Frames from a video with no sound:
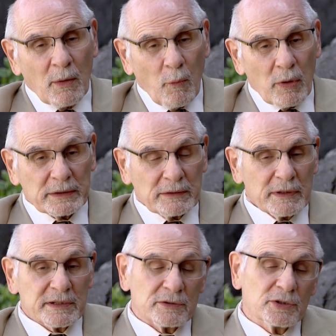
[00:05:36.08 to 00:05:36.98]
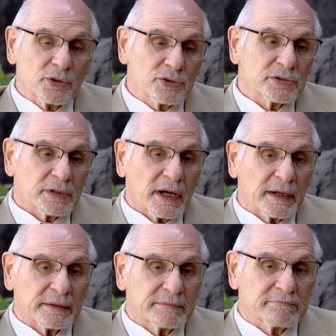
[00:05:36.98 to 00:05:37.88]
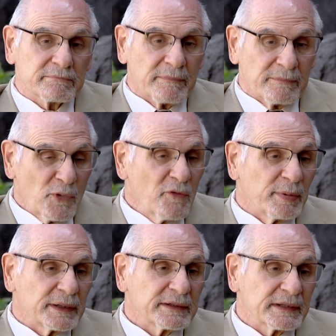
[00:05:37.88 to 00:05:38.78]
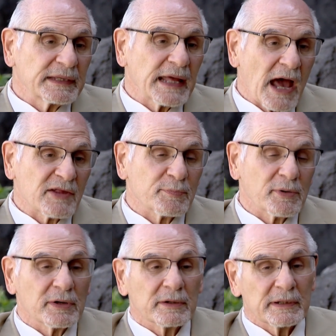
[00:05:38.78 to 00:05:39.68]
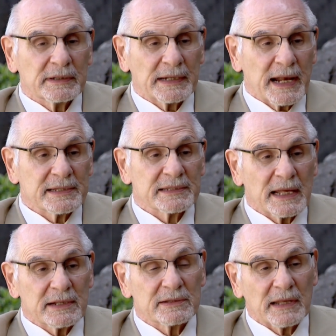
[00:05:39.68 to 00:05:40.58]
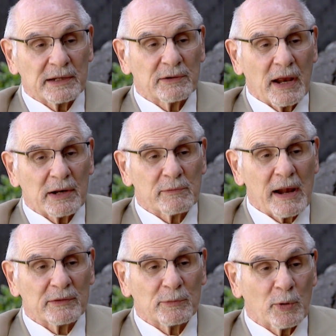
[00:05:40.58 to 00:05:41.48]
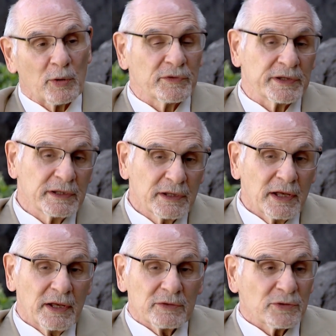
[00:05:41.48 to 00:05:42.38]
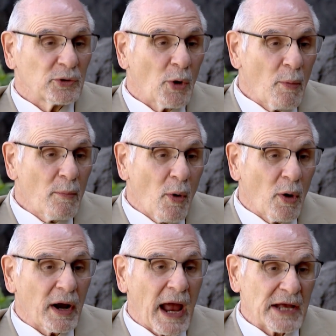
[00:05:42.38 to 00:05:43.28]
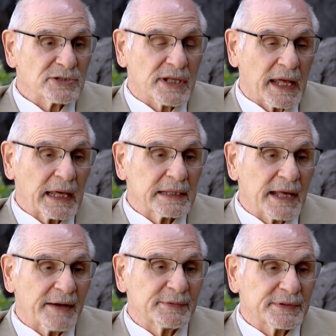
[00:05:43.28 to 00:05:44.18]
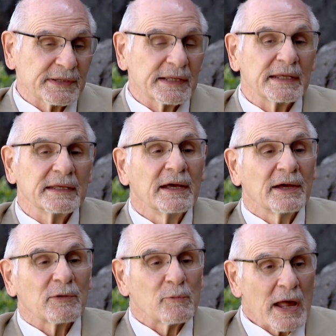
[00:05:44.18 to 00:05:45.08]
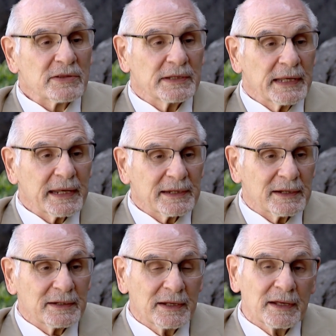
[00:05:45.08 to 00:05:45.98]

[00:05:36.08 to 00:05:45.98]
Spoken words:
Well, there is a huge movement in the diaspora in the United States and around the world. The No More hashtag has obviously resonated